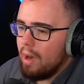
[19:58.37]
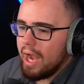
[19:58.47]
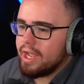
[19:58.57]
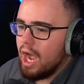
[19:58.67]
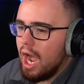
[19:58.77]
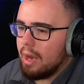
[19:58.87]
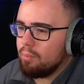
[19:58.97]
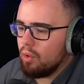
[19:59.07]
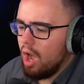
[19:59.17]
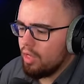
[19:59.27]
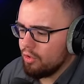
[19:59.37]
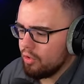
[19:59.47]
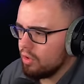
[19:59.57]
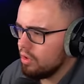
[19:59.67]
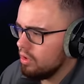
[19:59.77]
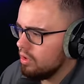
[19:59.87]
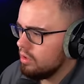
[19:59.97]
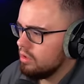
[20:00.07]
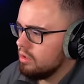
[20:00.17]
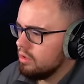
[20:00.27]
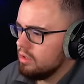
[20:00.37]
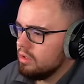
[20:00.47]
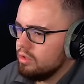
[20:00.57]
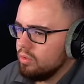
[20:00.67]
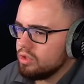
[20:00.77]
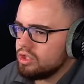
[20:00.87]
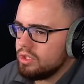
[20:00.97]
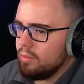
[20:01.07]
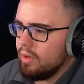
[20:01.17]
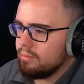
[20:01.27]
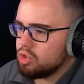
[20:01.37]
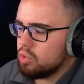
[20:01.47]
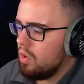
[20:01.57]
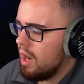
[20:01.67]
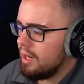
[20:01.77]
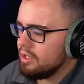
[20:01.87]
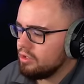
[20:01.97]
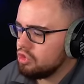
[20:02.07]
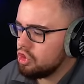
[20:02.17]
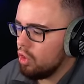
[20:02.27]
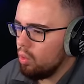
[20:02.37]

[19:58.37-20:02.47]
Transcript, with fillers: my God, brother! That you understand what I'm trying to do